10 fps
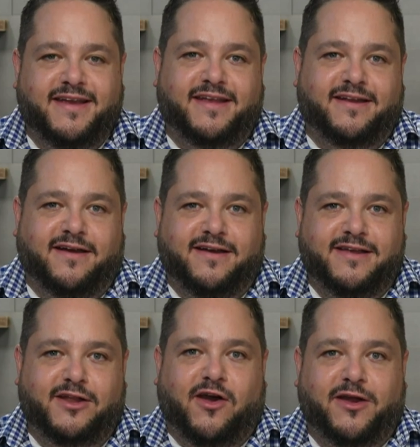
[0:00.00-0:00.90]
in
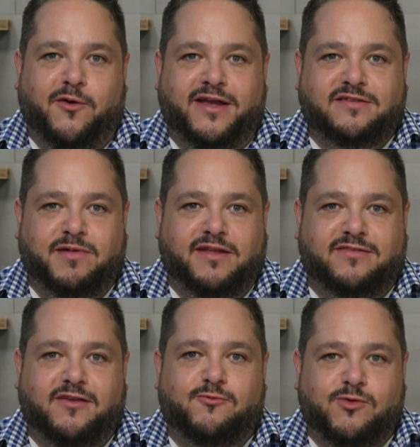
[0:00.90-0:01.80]
iOS. But
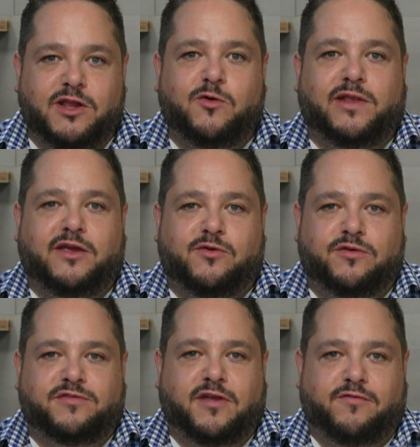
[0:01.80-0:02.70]
it's really, really
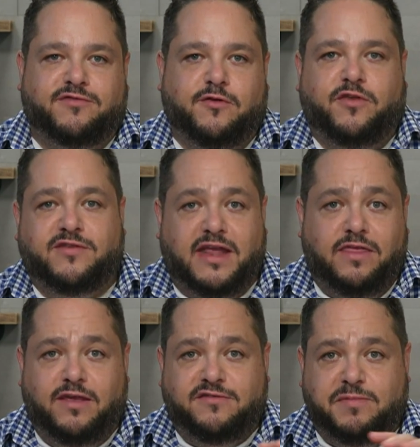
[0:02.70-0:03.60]
cool stuff. So if there's
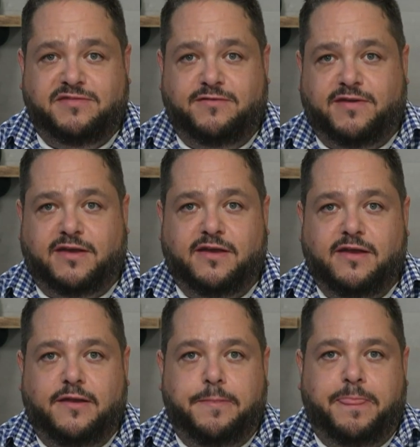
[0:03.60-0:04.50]
anything specific
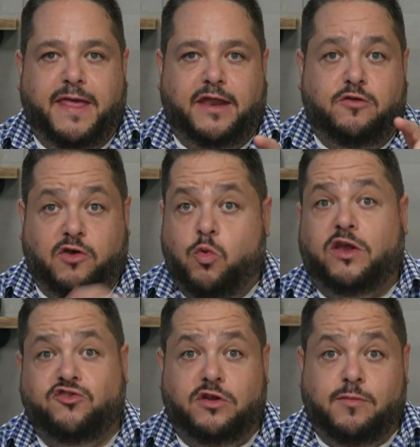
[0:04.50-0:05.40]
that you have a
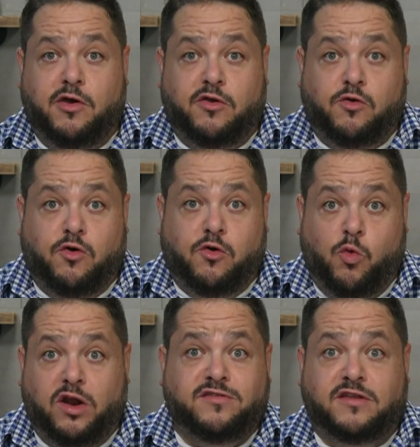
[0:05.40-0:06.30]
question about or
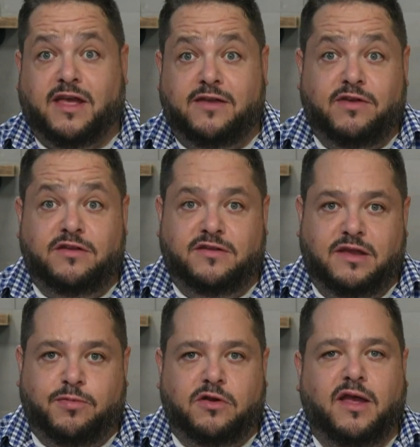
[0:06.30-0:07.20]
want us to dive into
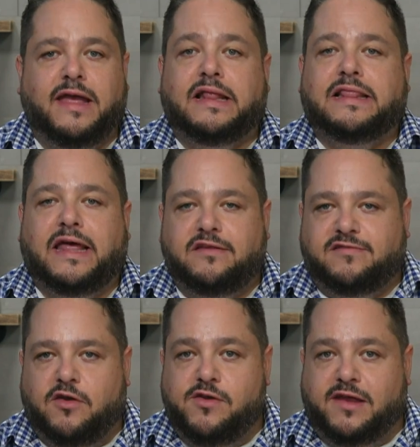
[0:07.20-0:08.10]
deeper, let
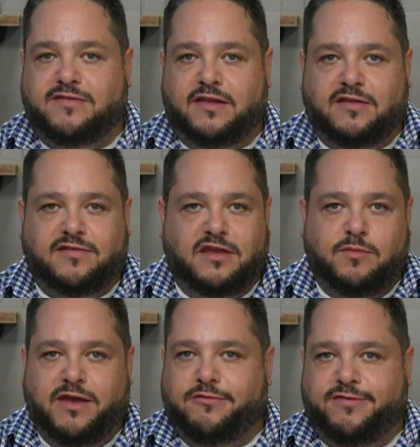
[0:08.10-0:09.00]
us know. You can send us an
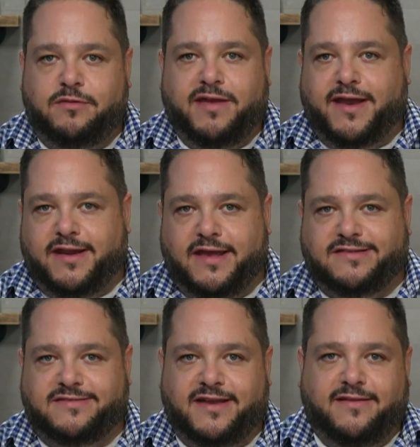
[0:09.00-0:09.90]
email,
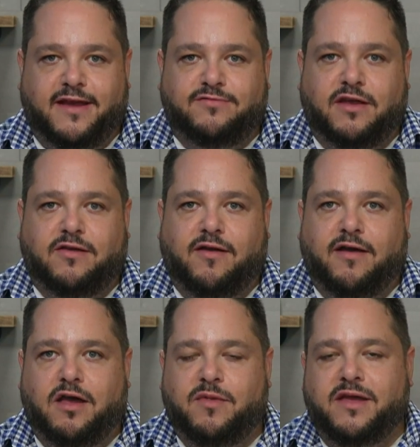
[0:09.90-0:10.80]

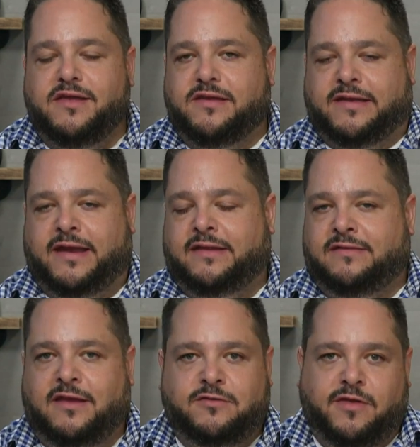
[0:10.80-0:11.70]
feedback@accesstechlive.com. You can get
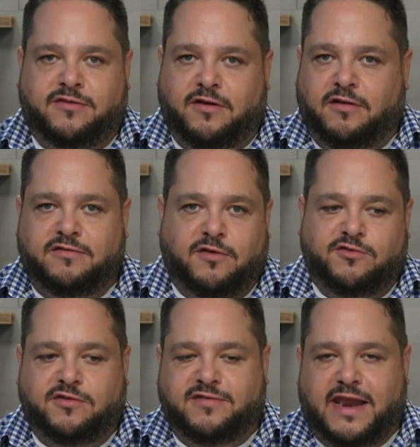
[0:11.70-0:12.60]
in touch with us on all our
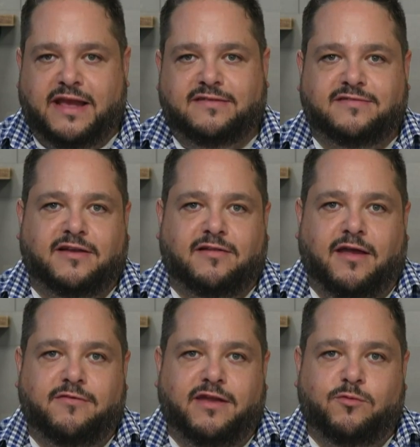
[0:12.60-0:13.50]
socials at Access Tech
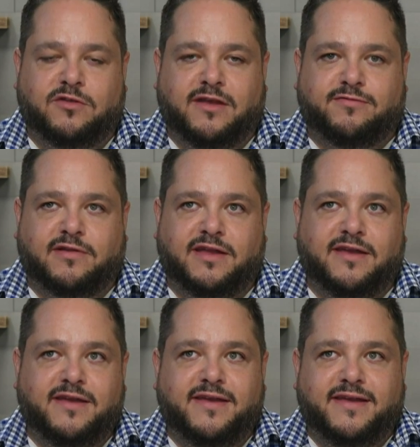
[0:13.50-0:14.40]
Live, and we'll definitely
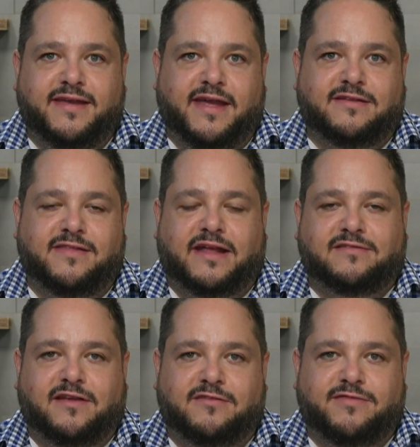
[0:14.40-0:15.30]
get to that
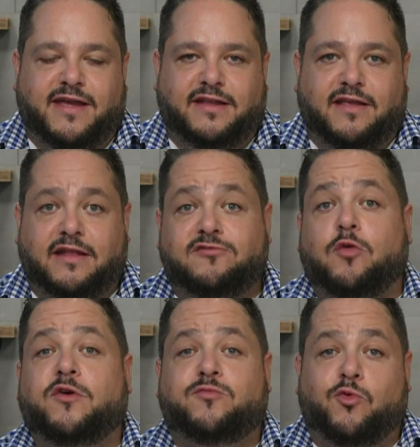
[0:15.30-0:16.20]
stuff and
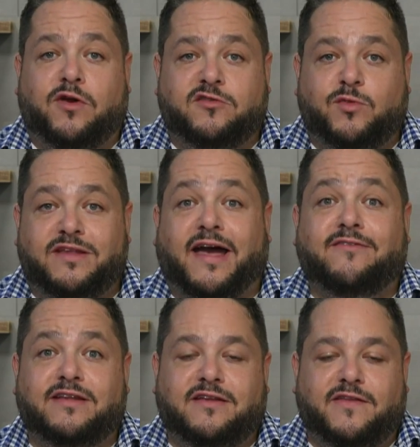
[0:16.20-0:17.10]
so much more as we
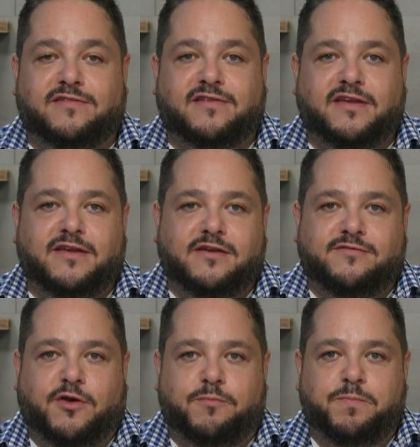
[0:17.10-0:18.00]
dive into this
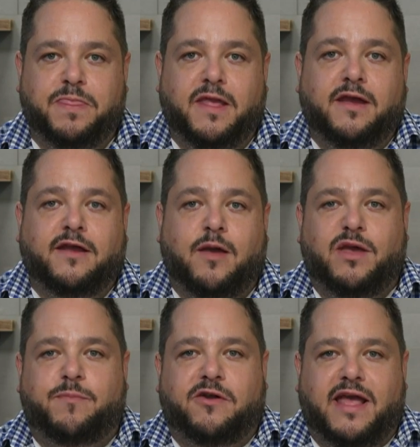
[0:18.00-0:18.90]
phone. Coming
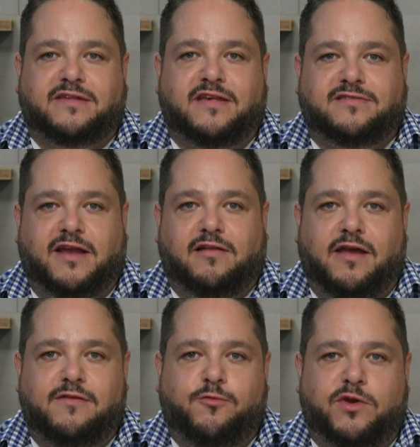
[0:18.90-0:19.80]
up here on Access Tech
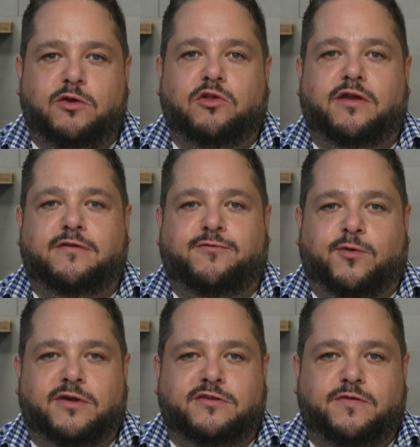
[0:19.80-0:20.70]
Live, what are you looking
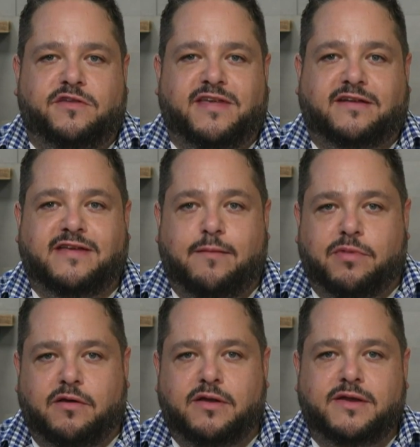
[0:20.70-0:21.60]
forward to this
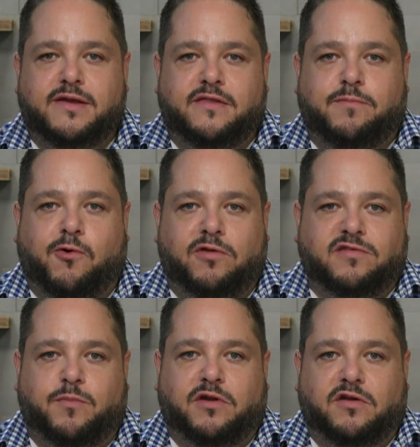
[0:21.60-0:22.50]
Tech-tember? The poll is
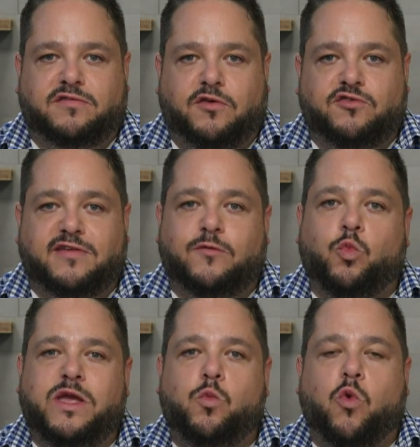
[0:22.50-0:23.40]
up on our socials,
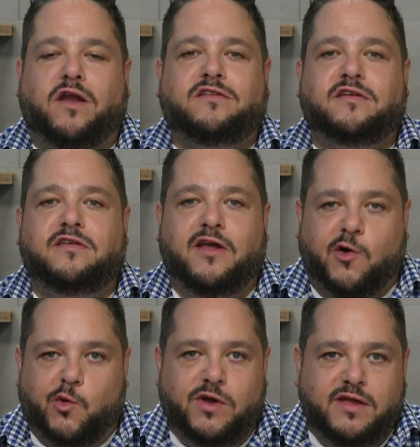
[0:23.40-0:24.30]
and we want to
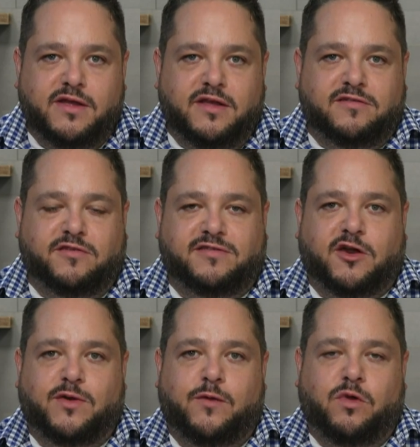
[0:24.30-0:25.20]
know. So stick
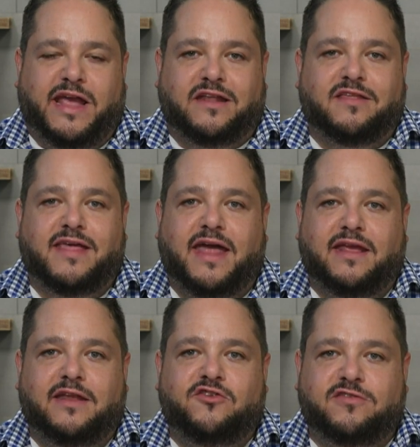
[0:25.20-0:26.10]
around. We'll get to that
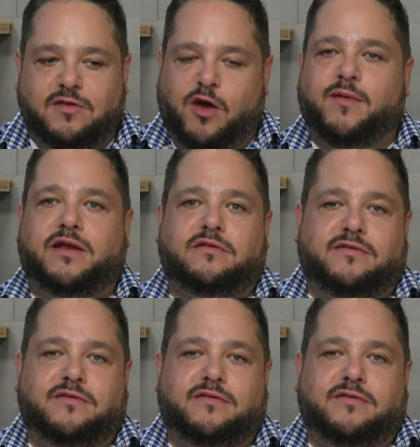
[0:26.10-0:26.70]
in just a moment.